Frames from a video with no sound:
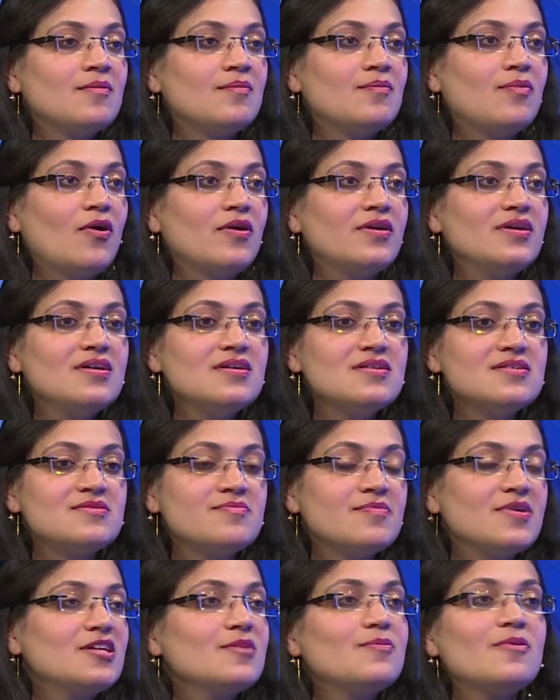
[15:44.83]
body is
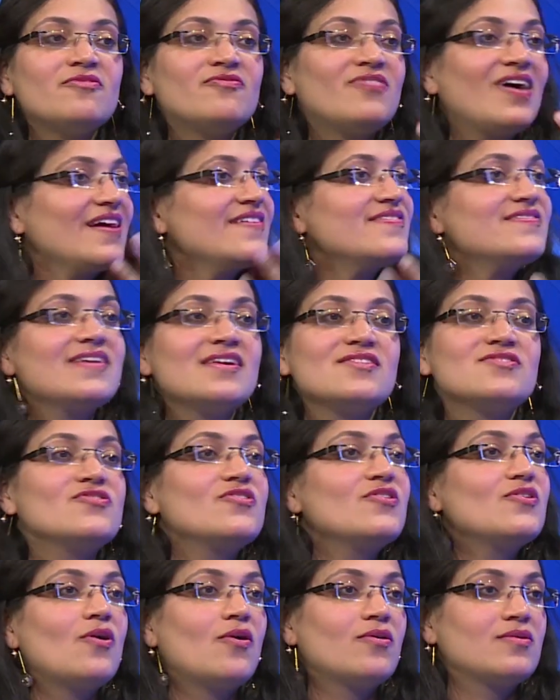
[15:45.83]
made up of five
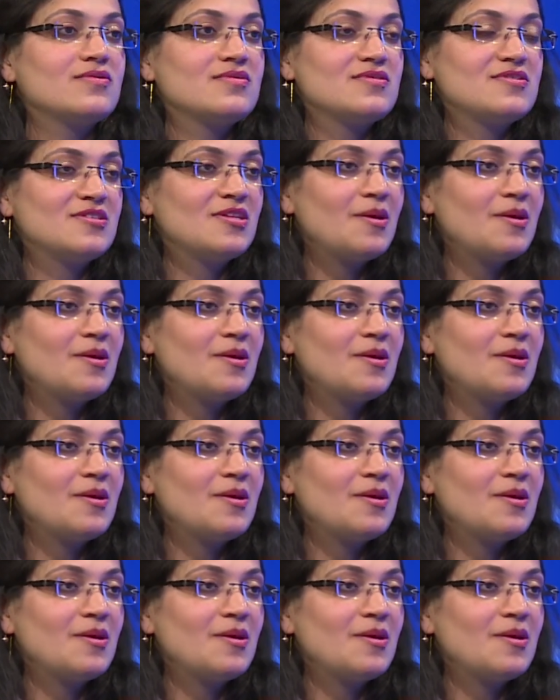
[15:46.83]
sensory organs,